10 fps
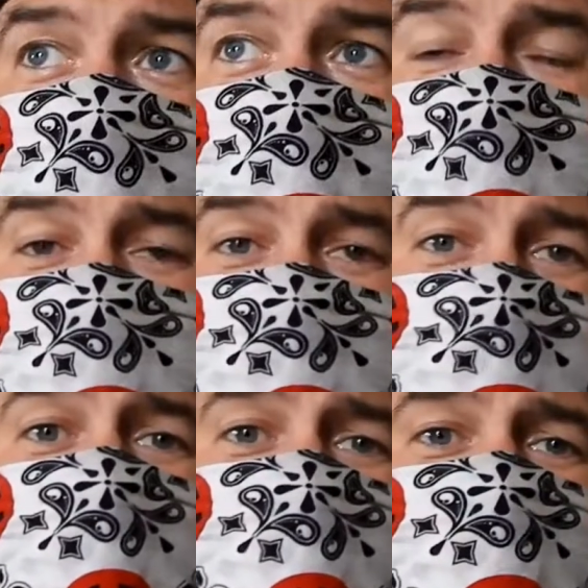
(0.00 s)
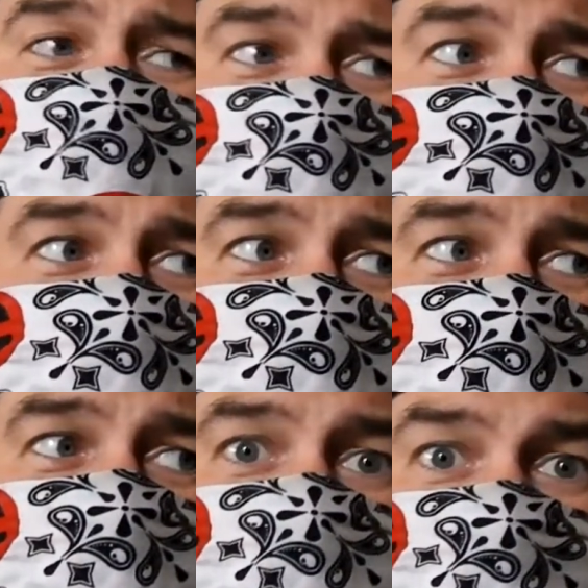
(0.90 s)
if this cave just
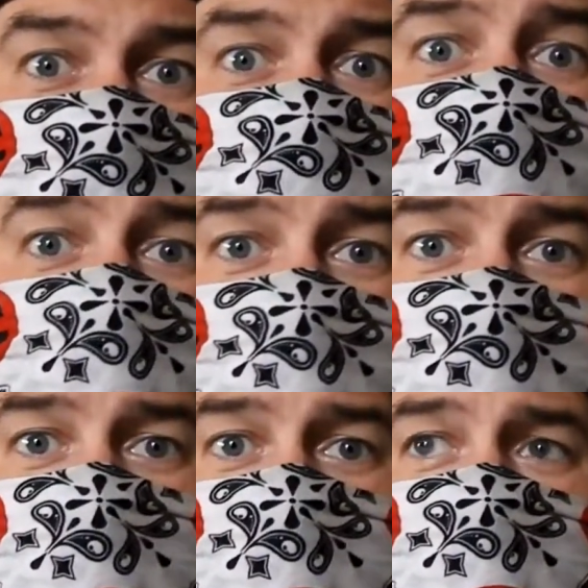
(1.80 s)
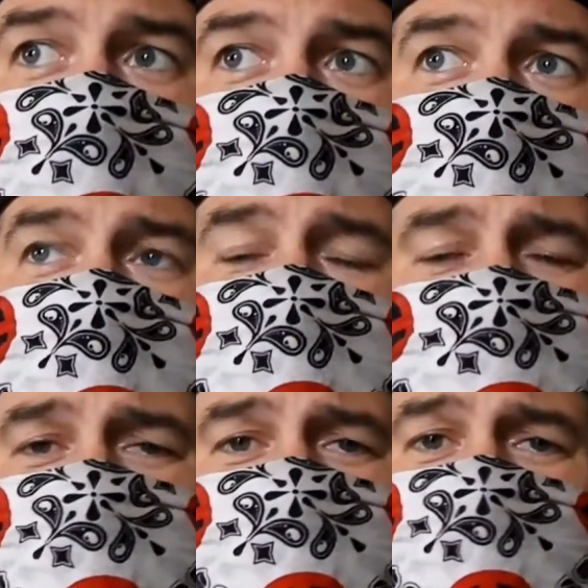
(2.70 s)
showed up, how does
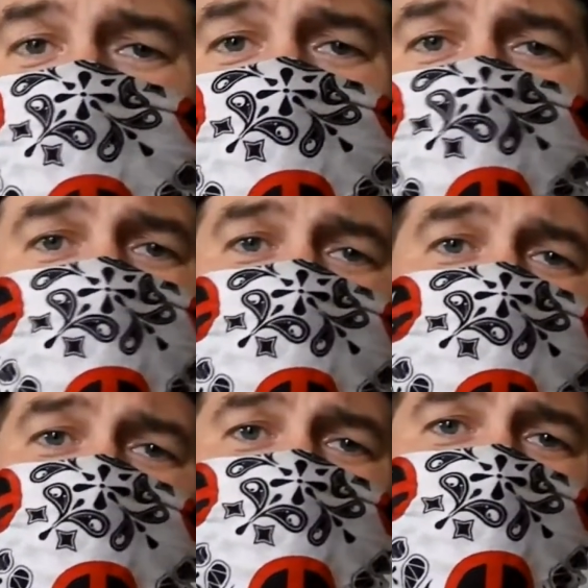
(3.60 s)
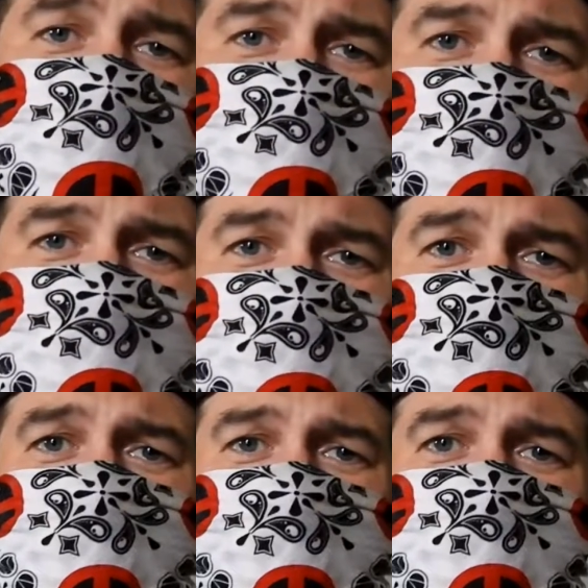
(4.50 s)
this chick know there's another exit?
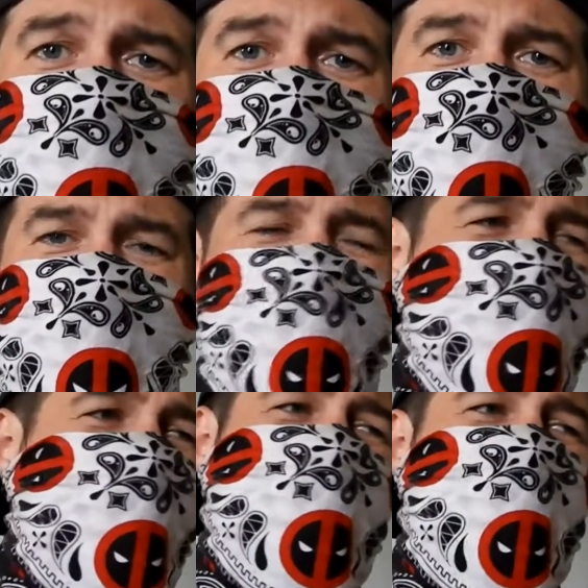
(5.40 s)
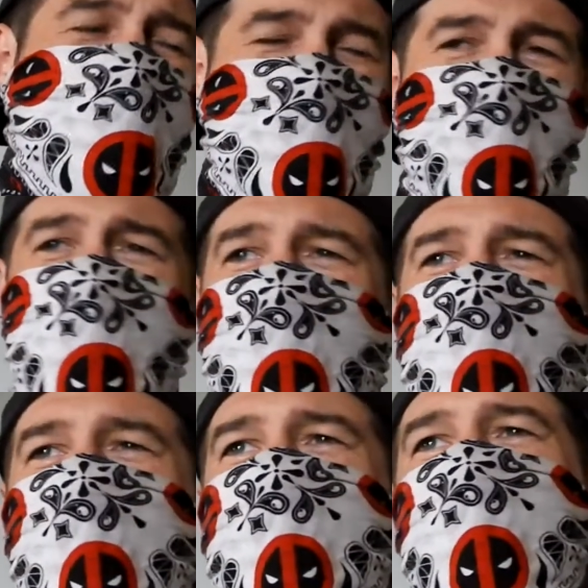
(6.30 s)
Like, there's just so many,
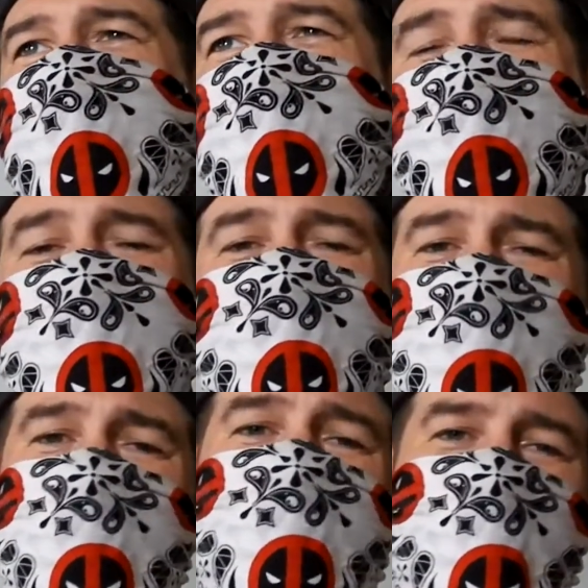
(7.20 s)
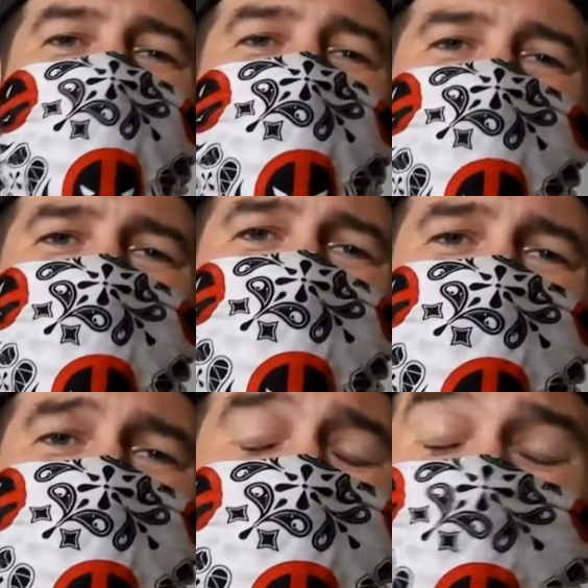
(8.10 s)
like, things that just don't make
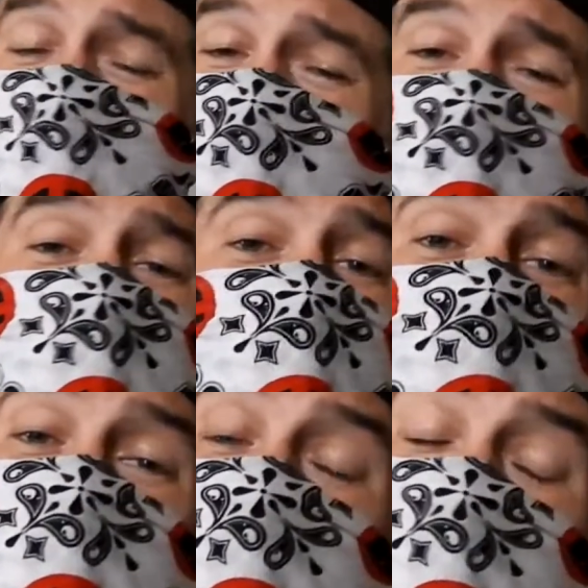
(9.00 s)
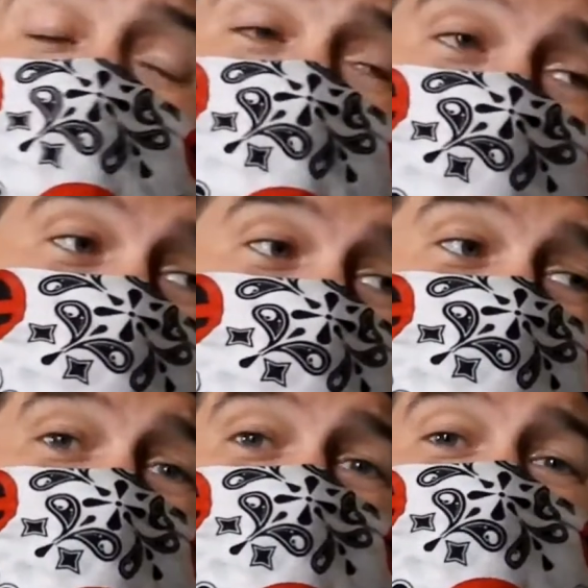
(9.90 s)
sense. But
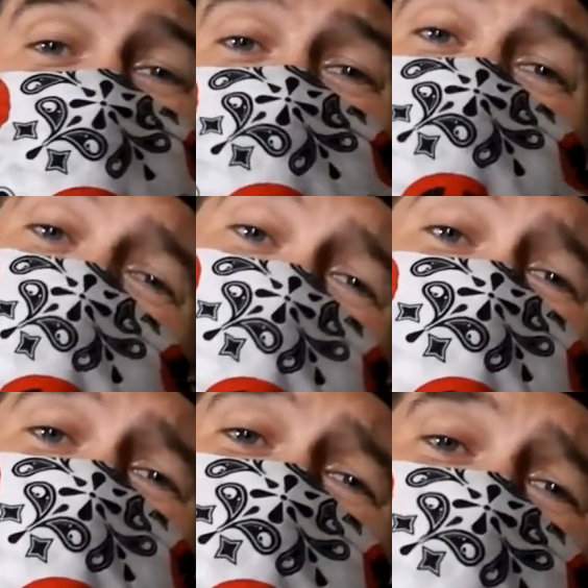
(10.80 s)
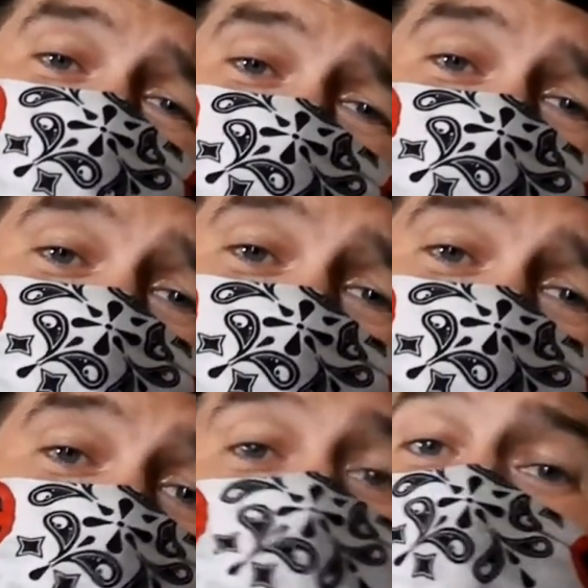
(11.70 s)
honestly, I think you might like it if you check it
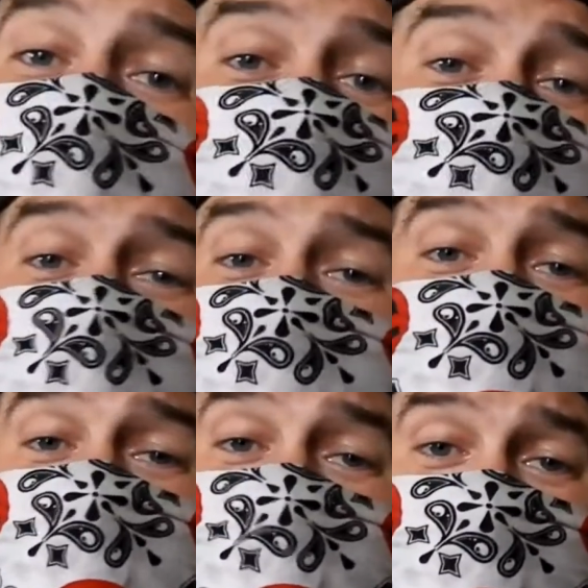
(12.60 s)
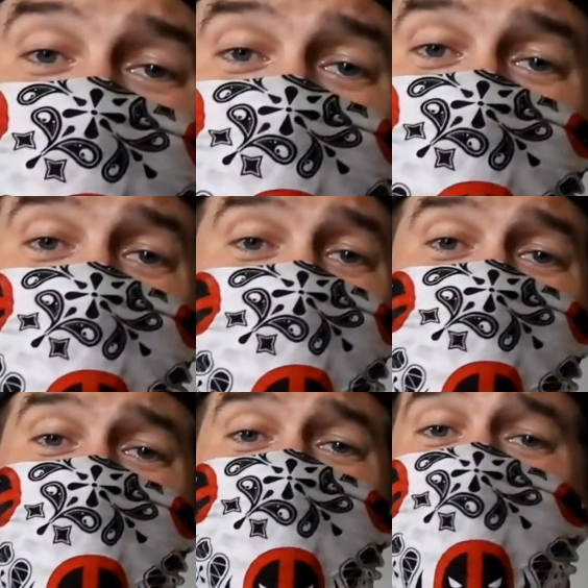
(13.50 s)
out. Besides my critique,
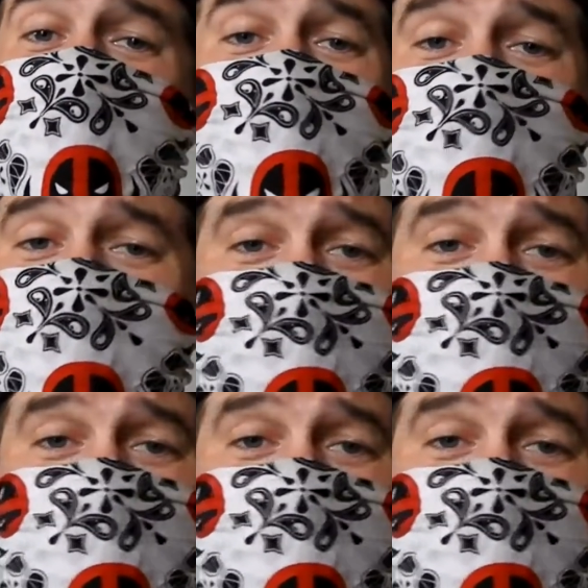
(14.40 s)
you know,